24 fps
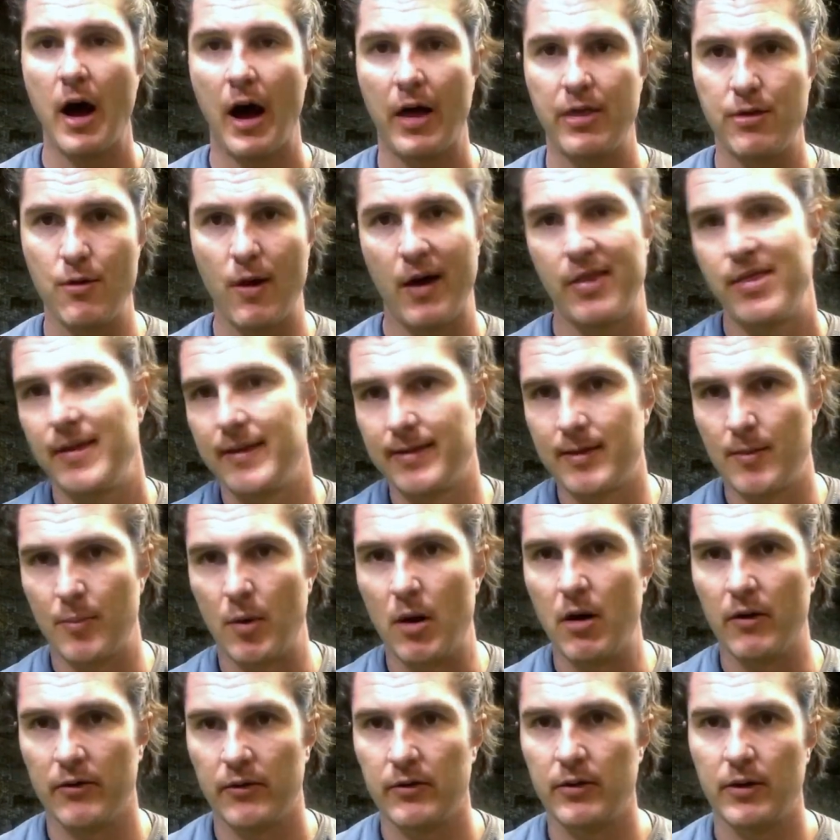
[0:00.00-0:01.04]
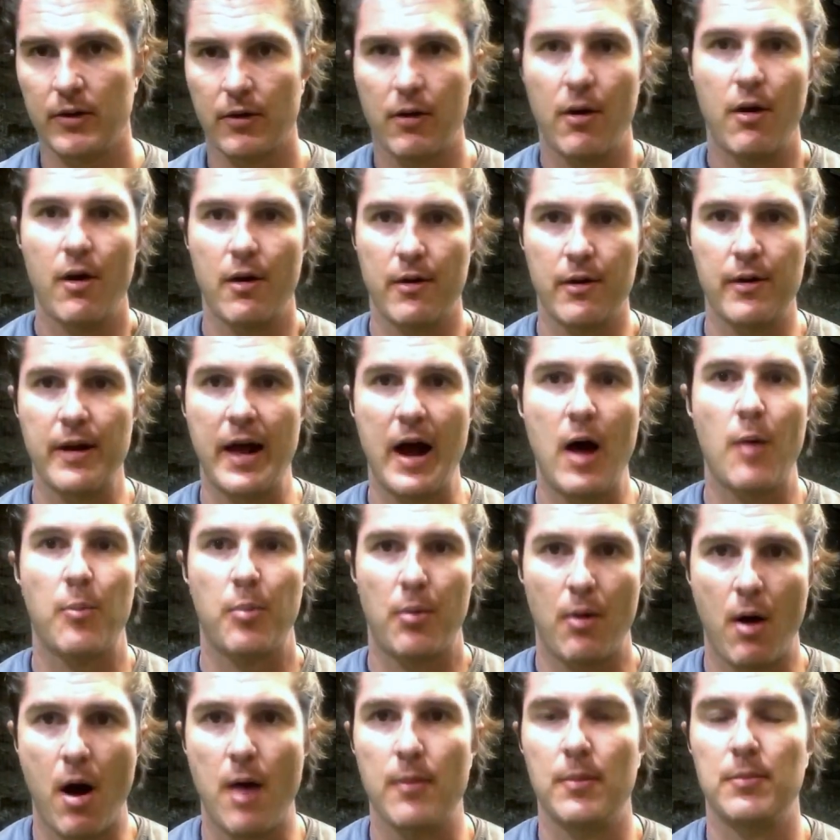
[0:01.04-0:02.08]
I think the ball is a little harder now,
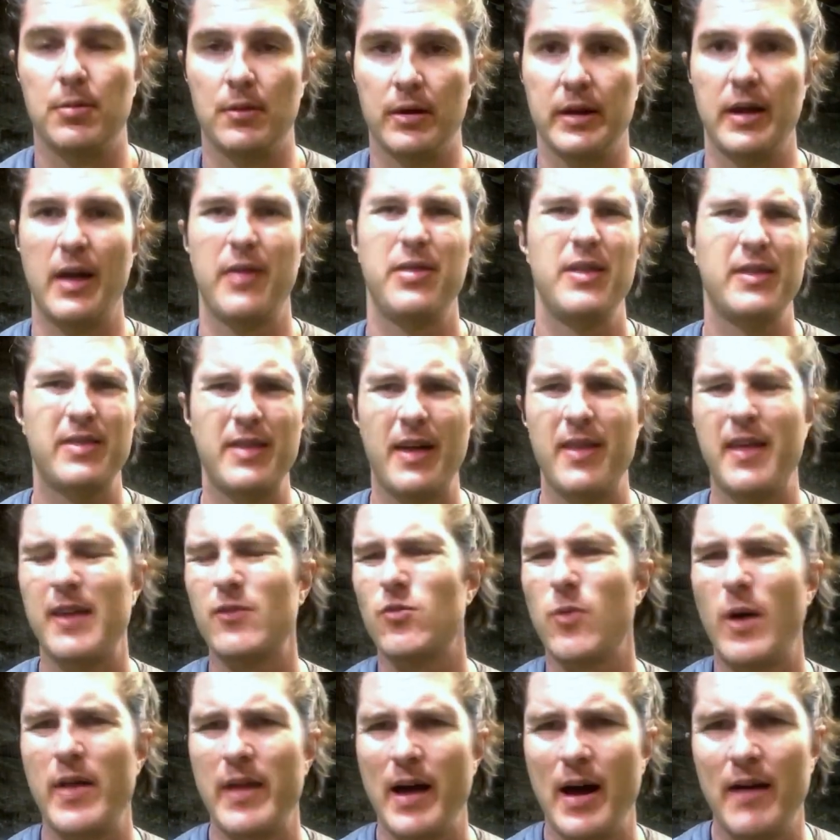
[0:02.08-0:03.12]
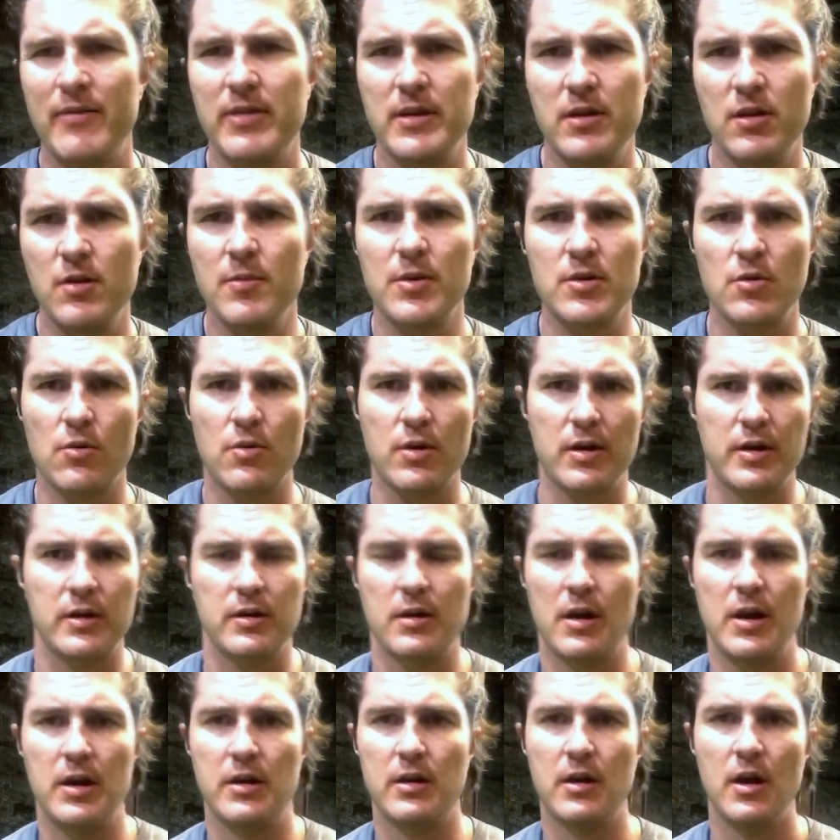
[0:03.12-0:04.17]
probably. I think that's why they have the humidor
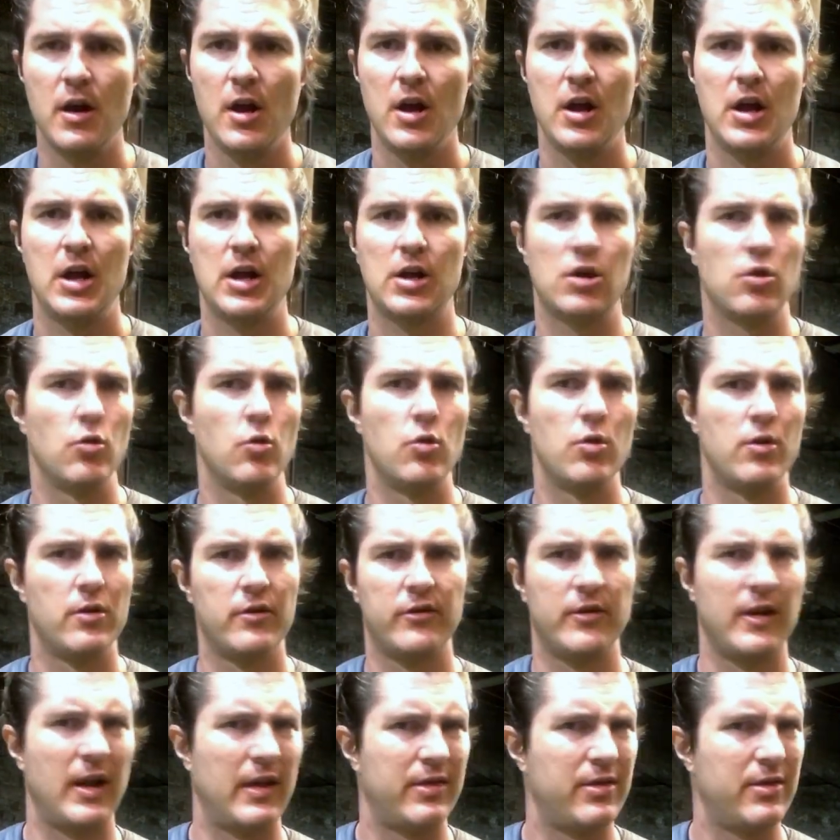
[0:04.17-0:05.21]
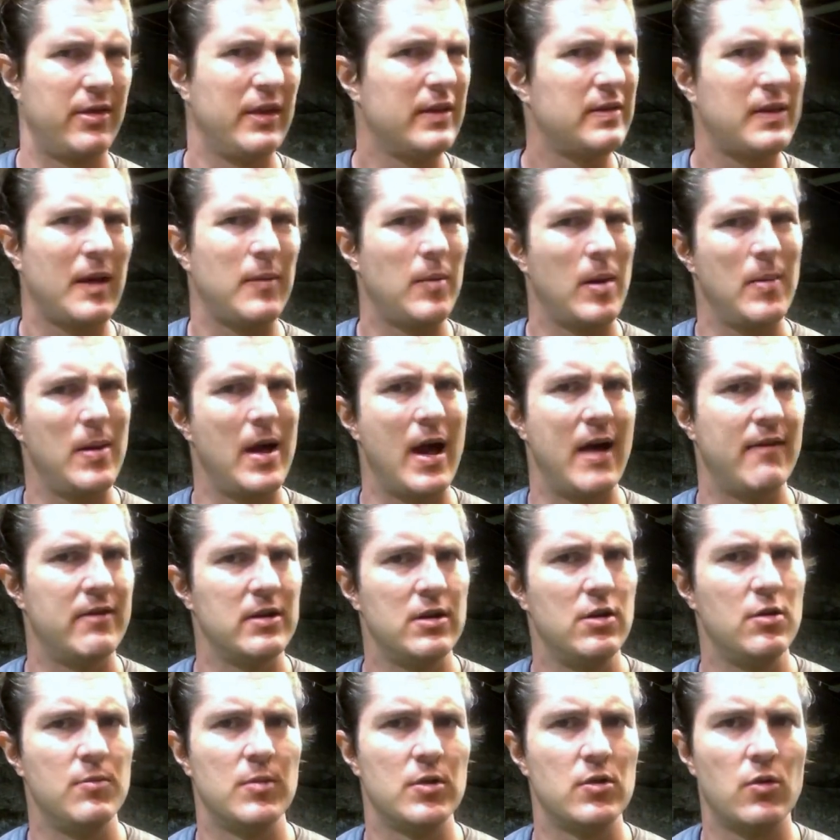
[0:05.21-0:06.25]
in Coors, and I think they maybe have
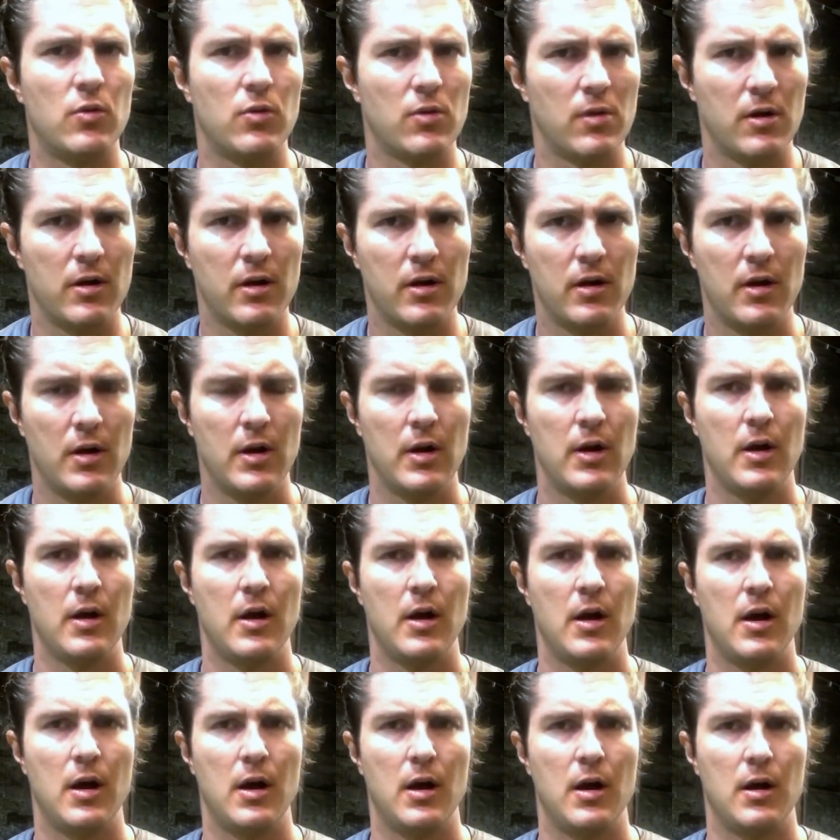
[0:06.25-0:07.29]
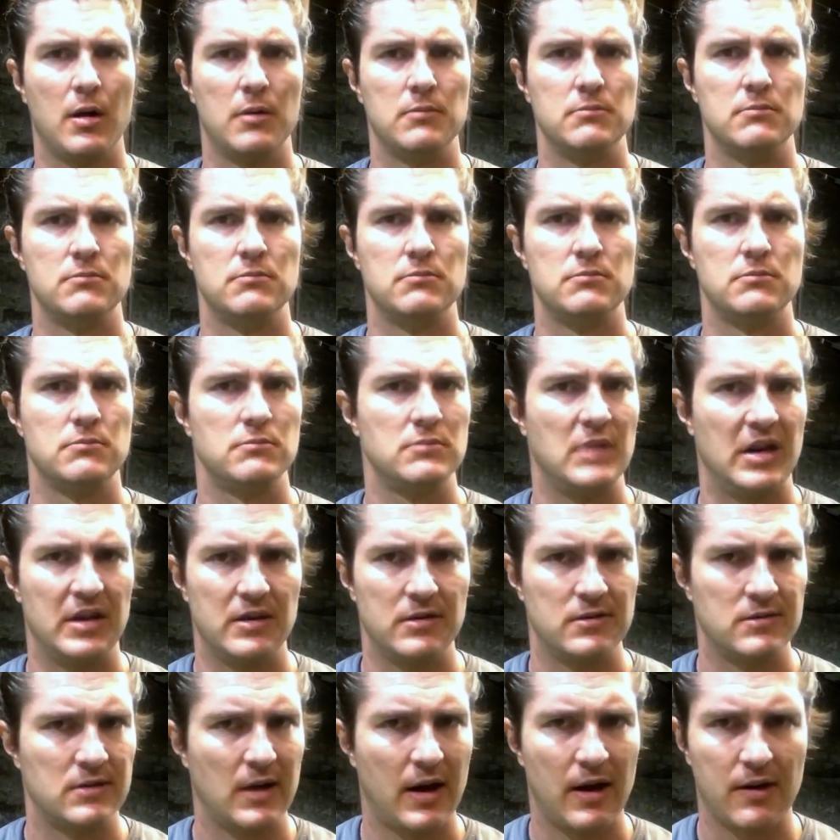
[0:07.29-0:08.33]
a humidor in
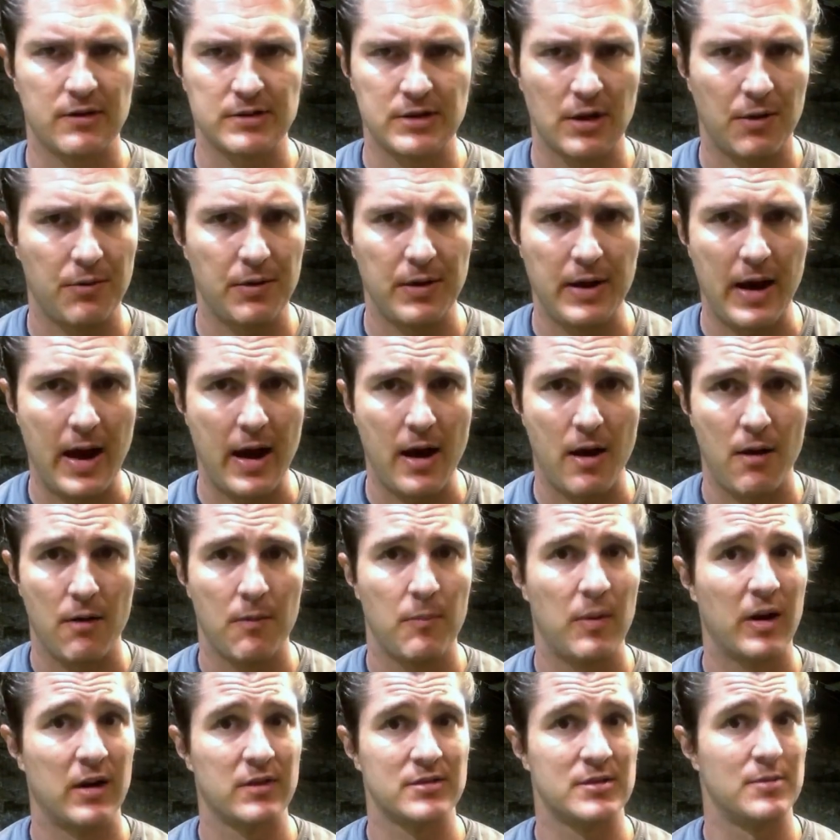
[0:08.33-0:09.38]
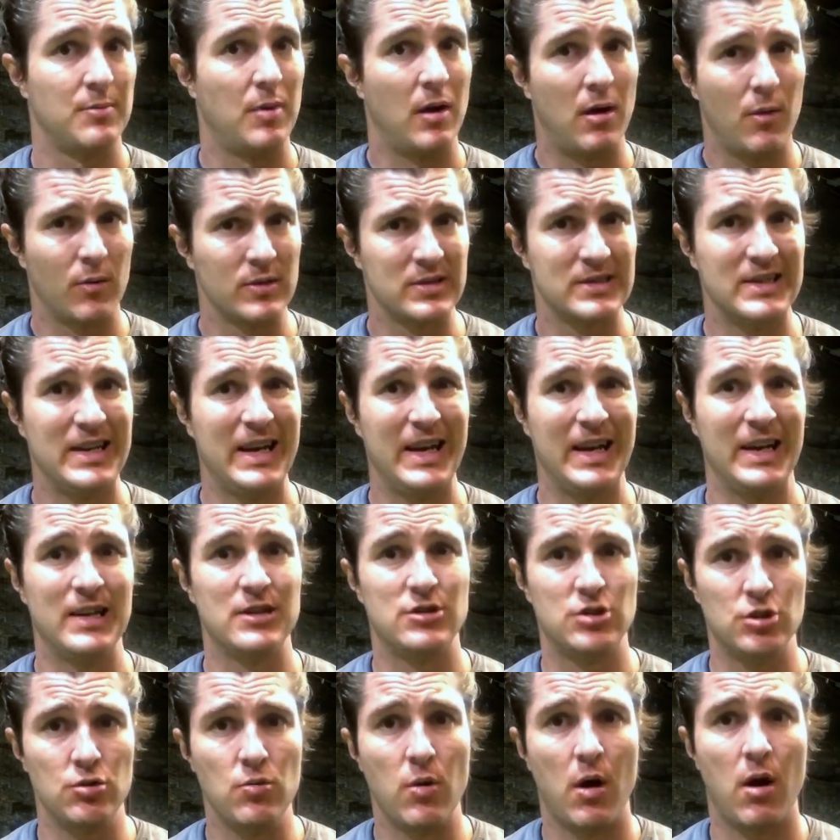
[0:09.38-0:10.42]
Arizona now because the ball was
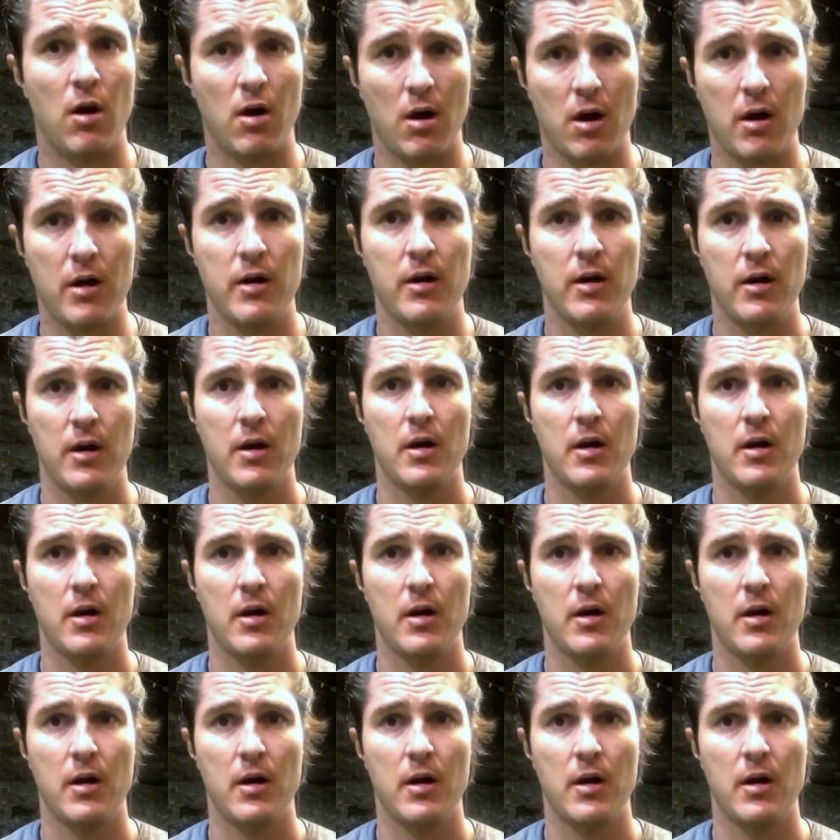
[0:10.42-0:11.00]
getting too hard